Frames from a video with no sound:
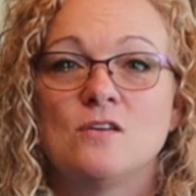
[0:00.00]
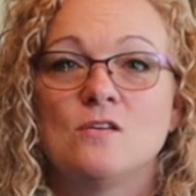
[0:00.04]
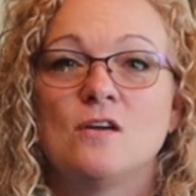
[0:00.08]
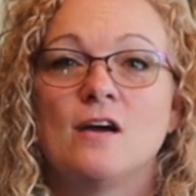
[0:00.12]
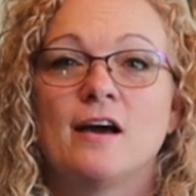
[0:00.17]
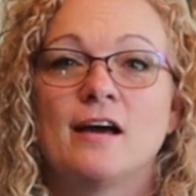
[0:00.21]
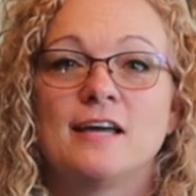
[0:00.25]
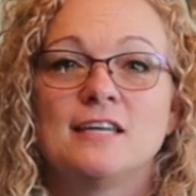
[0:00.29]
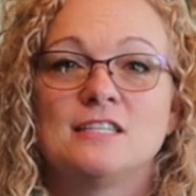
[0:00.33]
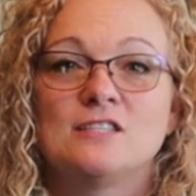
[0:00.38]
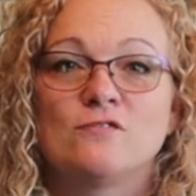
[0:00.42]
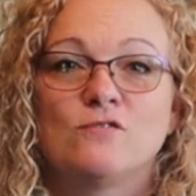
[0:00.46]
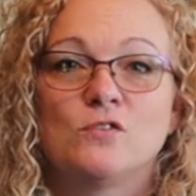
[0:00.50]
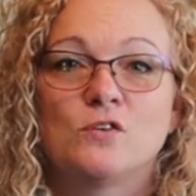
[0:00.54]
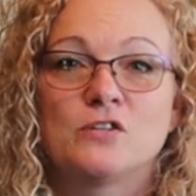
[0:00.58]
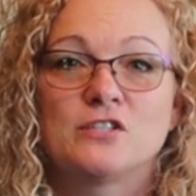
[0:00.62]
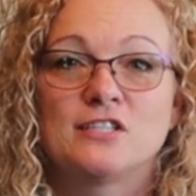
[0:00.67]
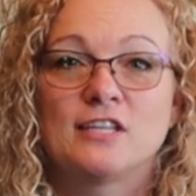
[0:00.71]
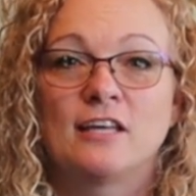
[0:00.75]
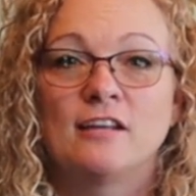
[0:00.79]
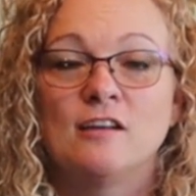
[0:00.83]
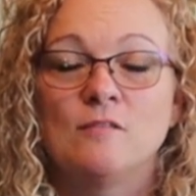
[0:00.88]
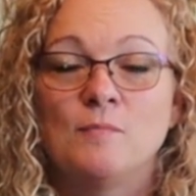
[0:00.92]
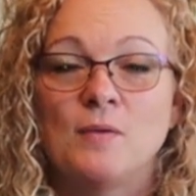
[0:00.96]
you guys for
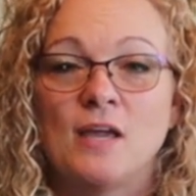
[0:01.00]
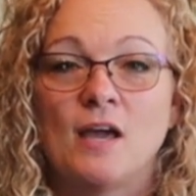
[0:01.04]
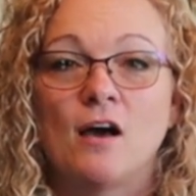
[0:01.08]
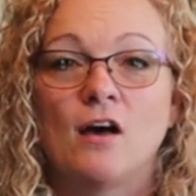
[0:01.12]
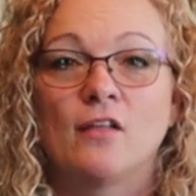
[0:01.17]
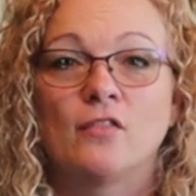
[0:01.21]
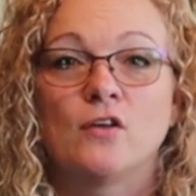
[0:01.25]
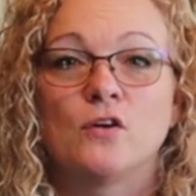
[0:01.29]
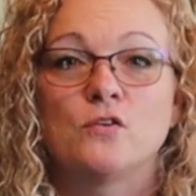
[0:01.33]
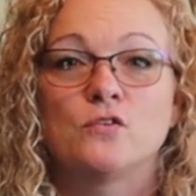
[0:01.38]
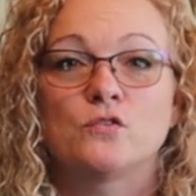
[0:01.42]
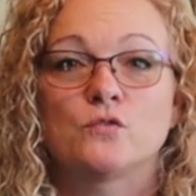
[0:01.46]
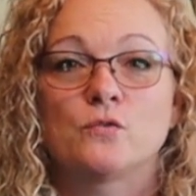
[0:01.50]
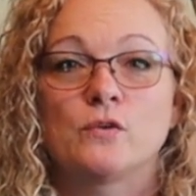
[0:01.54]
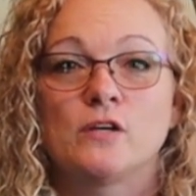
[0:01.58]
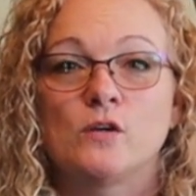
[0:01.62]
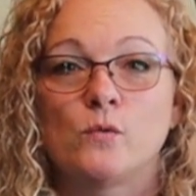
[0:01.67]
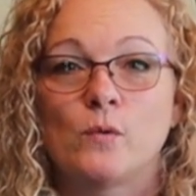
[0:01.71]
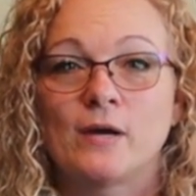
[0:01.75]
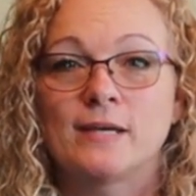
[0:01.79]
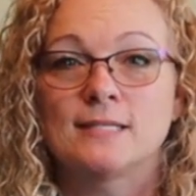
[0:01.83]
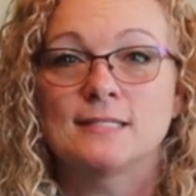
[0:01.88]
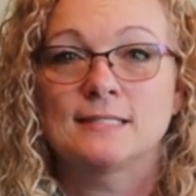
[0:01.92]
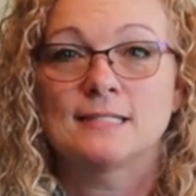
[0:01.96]
sending me all those
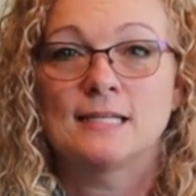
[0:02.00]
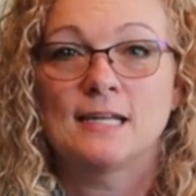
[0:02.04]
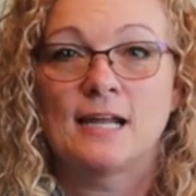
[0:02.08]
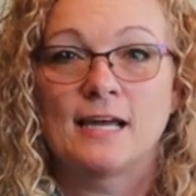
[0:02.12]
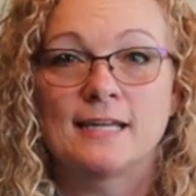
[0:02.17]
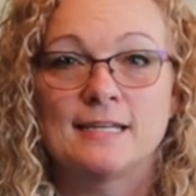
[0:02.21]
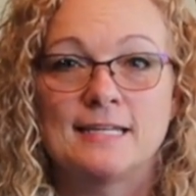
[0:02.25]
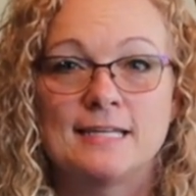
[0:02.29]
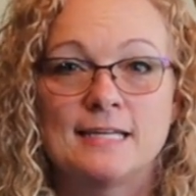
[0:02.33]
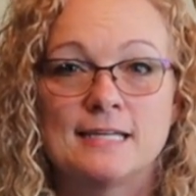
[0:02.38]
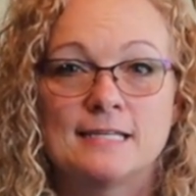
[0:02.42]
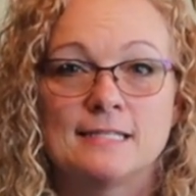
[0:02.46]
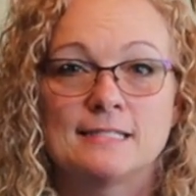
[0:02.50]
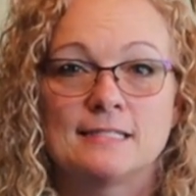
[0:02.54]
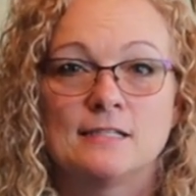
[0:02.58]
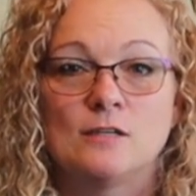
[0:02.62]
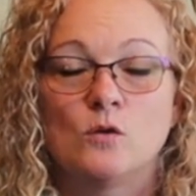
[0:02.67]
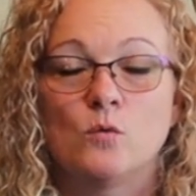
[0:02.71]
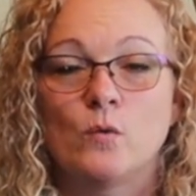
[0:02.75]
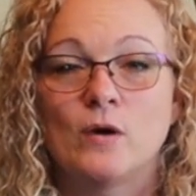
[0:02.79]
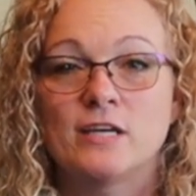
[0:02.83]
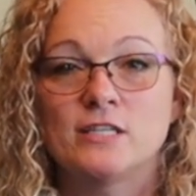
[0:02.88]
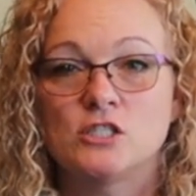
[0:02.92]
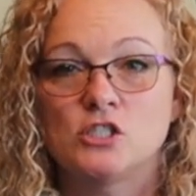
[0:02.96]
requests and ideas and
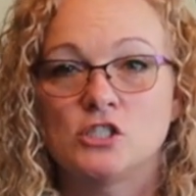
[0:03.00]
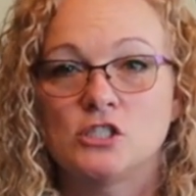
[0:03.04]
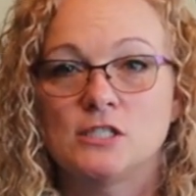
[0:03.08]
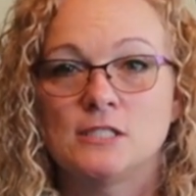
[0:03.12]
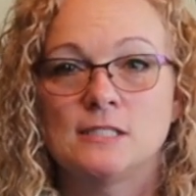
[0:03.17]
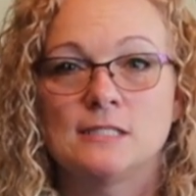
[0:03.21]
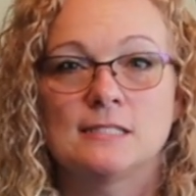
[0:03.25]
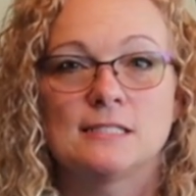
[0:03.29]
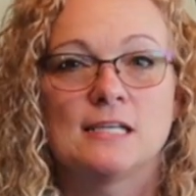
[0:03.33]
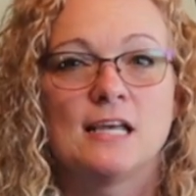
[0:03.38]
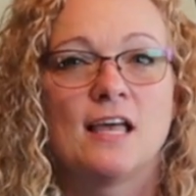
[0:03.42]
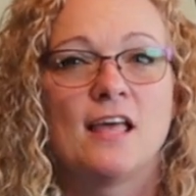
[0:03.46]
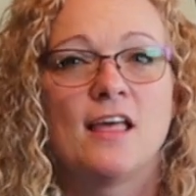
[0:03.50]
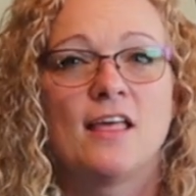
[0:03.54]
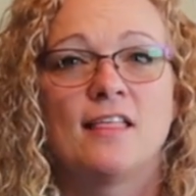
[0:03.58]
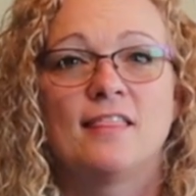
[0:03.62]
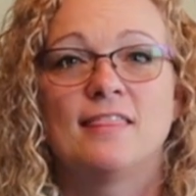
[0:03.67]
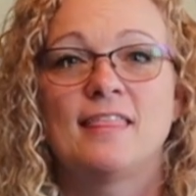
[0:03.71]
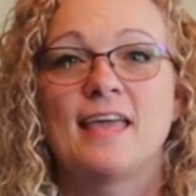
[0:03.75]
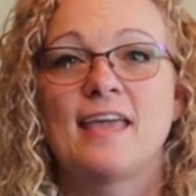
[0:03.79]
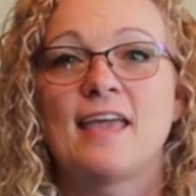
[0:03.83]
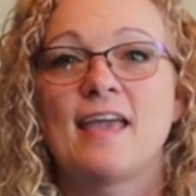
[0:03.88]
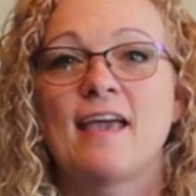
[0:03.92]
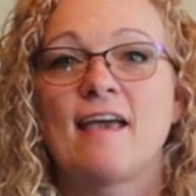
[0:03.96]
questions.
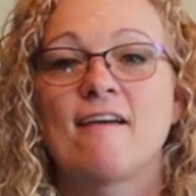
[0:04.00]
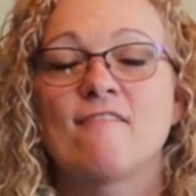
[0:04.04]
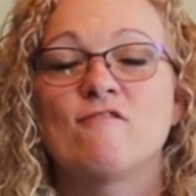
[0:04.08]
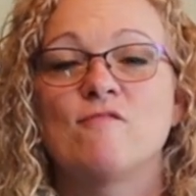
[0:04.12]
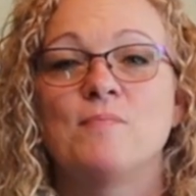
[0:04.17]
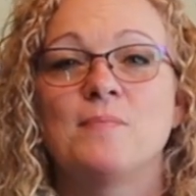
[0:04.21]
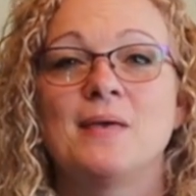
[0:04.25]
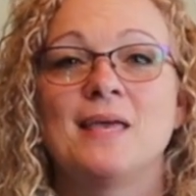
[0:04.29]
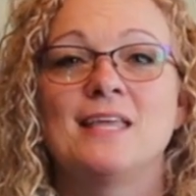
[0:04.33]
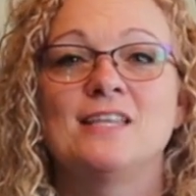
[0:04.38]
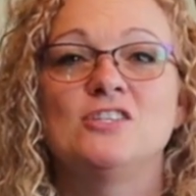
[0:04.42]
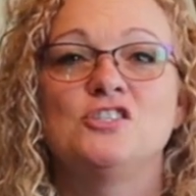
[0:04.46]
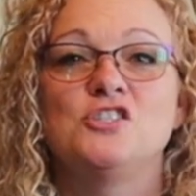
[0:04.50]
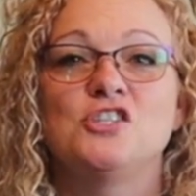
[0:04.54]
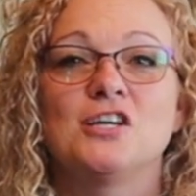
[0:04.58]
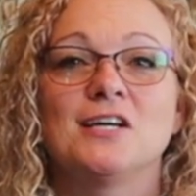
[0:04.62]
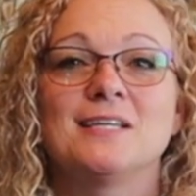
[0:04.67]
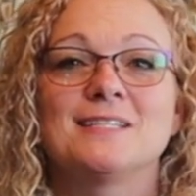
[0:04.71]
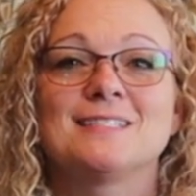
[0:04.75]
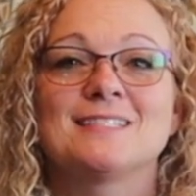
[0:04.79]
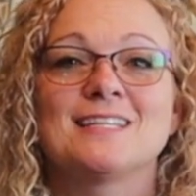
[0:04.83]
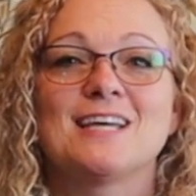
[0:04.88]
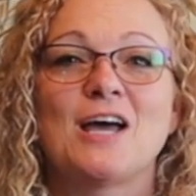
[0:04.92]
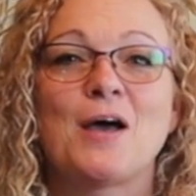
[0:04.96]
They have been
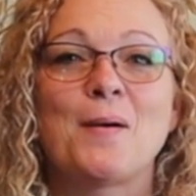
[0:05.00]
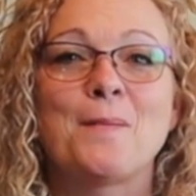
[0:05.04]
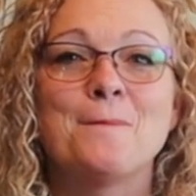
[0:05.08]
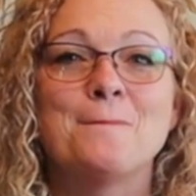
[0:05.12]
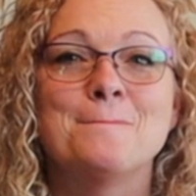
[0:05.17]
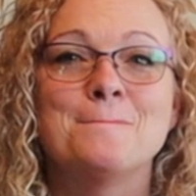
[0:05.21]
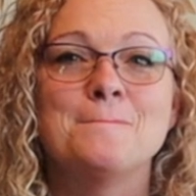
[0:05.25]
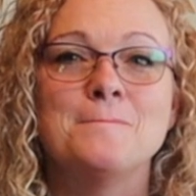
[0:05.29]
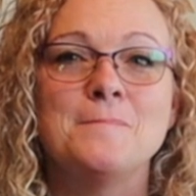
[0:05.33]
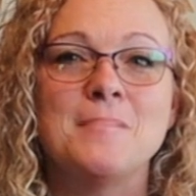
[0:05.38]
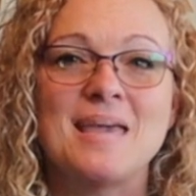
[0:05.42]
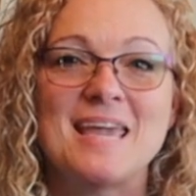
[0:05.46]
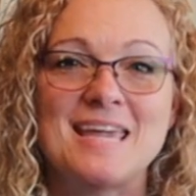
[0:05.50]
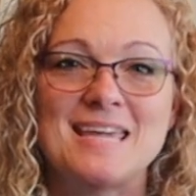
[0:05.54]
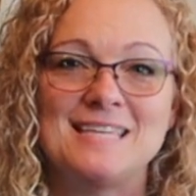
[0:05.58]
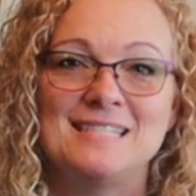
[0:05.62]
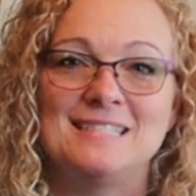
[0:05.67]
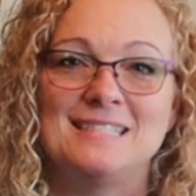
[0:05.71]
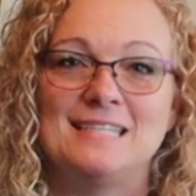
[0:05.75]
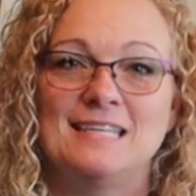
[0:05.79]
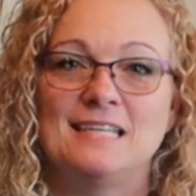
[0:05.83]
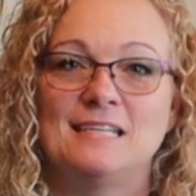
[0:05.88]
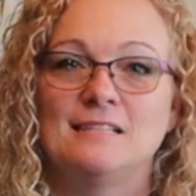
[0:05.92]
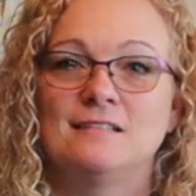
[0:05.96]
just
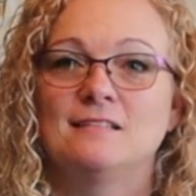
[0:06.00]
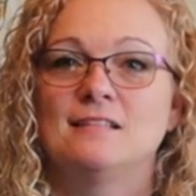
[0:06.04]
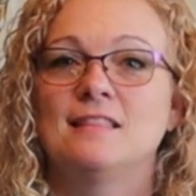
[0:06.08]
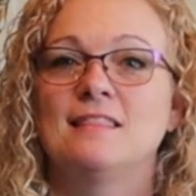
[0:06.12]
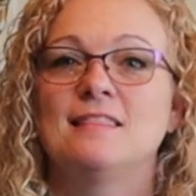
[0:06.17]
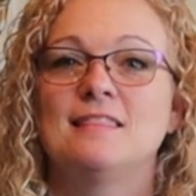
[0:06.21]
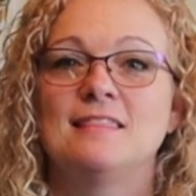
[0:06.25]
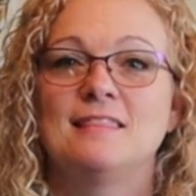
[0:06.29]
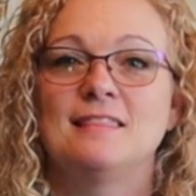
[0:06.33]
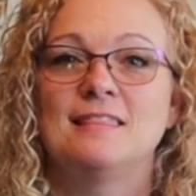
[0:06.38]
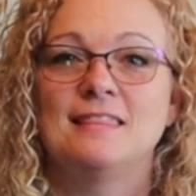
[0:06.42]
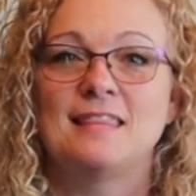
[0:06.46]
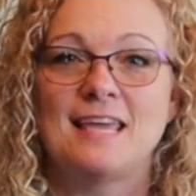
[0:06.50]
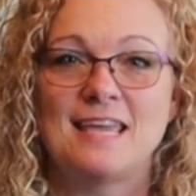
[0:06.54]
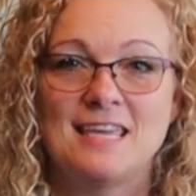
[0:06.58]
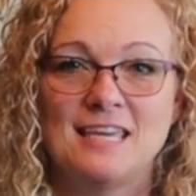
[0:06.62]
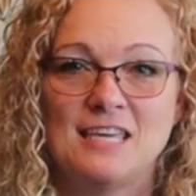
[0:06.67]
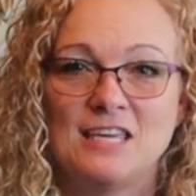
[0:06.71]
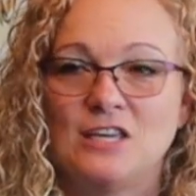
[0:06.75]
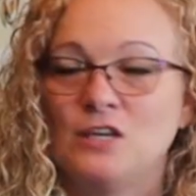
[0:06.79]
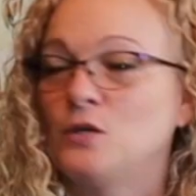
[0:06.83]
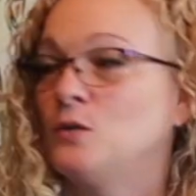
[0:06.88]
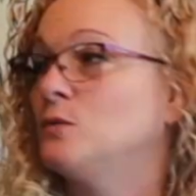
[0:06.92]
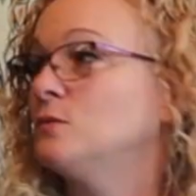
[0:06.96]
amazing.
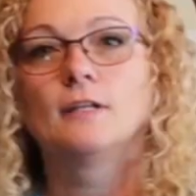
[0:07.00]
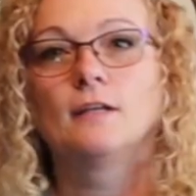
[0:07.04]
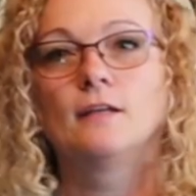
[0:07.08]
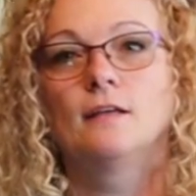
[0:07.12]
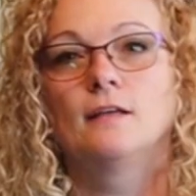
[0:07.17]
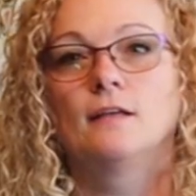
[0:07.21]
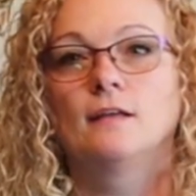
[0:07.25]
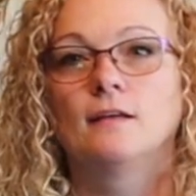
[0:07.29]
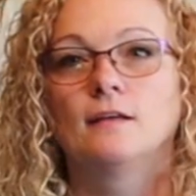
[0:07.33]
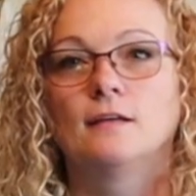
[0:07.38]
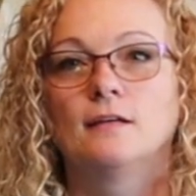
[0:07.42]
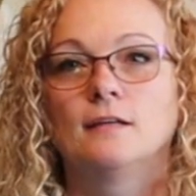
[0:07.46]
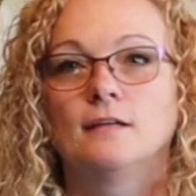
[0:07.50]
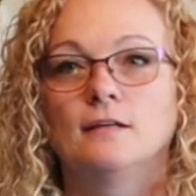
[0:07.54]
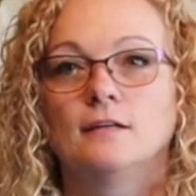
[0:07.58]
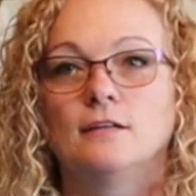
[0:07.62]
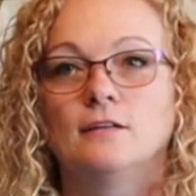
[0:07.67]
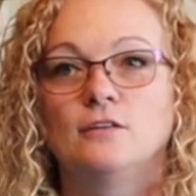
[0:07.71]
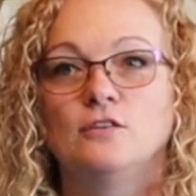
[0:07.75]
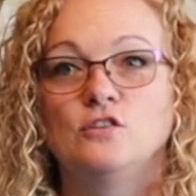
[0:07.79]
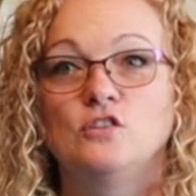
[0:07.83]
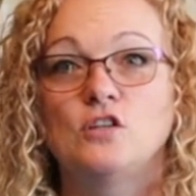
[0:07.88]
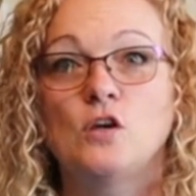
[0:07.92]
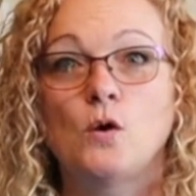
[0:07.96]
Thank you.
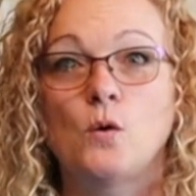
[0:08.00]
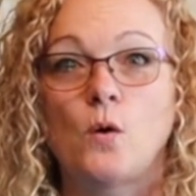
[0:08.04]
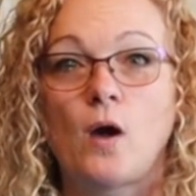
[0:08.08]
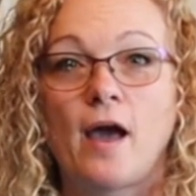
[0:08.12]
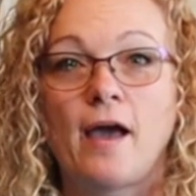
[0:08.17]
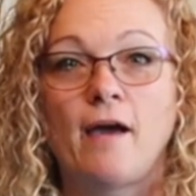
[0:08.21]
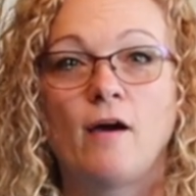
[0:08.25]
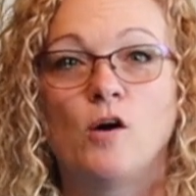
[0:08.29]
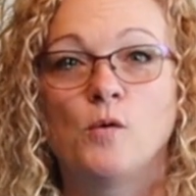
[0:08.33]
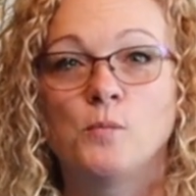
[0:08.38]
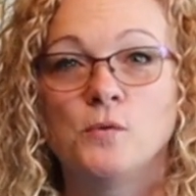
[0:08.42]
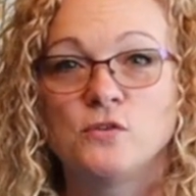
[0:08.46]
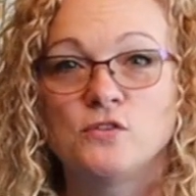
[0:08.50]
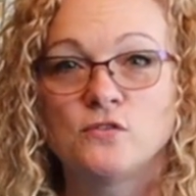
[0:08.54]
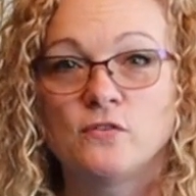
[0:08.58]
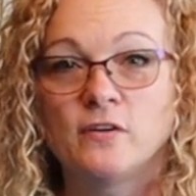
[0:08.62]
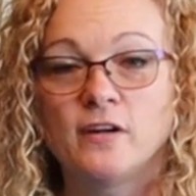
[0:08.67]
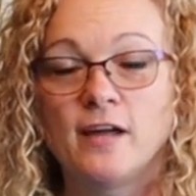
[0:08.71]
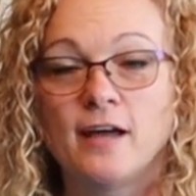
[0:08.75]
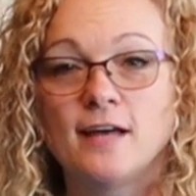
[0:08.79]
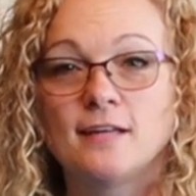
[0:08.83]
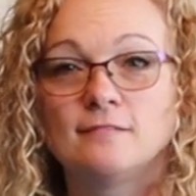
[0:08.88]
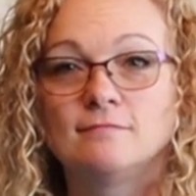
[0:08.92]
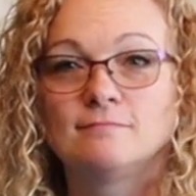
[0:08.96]
So I almost
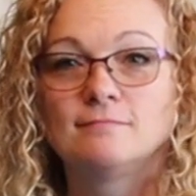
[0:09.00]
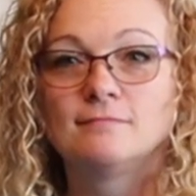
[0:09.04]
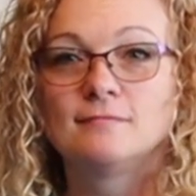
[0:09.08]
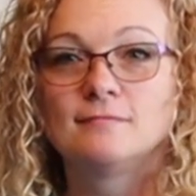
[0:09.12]
forgot,